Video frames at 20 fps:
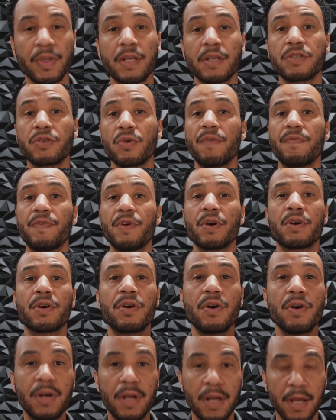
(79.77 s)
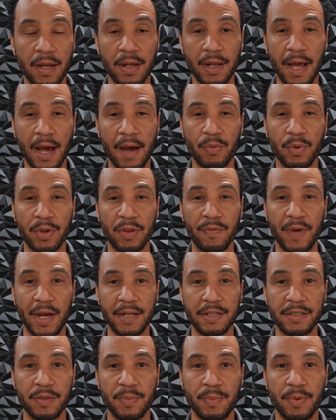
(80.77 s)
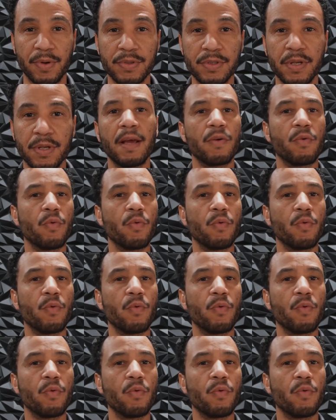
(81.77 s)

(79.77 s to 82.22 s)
So if you're cooking a lot with vegetables,